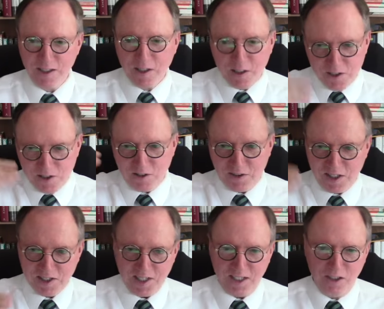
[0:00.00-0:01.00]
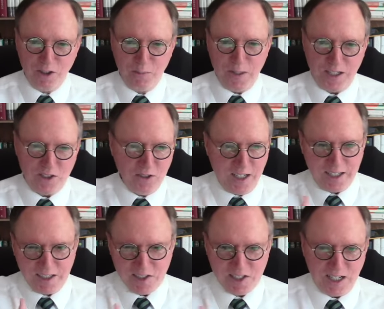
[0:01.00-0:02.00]
Certain things that I know about you, I
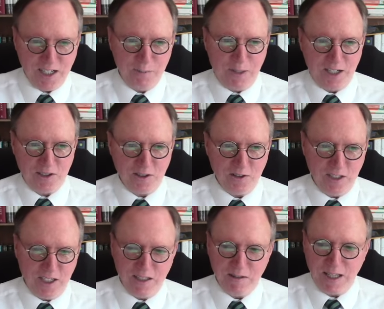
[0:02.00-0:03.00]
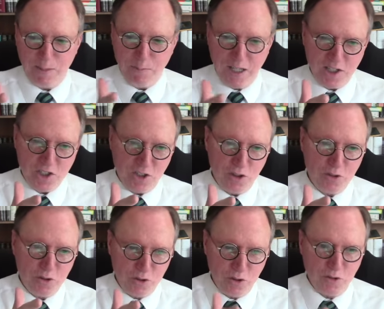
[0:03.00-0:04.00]
can say about you, and that makes
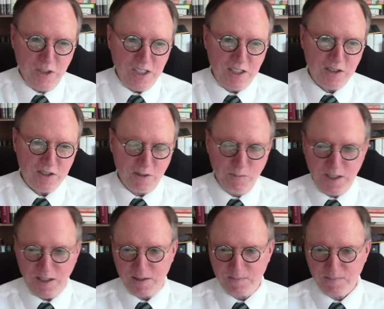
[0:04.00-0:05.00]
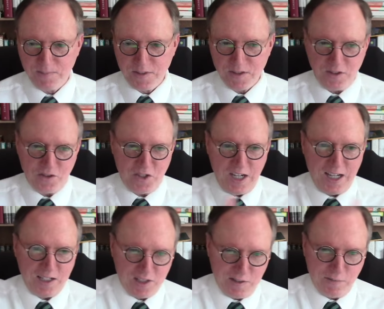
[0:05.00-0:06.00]
you unique to me. So
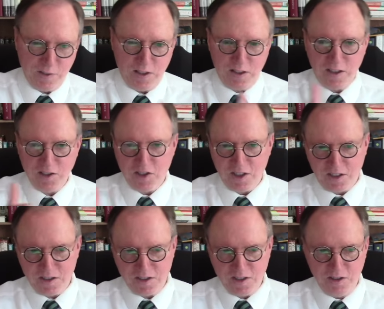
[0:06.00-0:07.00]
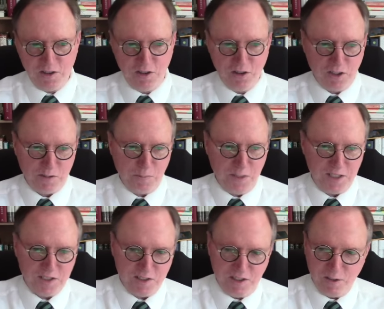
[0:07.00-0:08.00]
Jack is in Florida, Chuck is in New York,
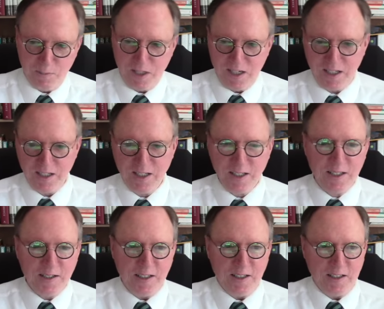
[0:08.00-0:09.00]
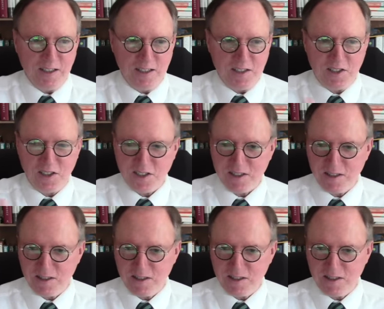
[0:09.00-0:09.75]
Mike's nearby. It's just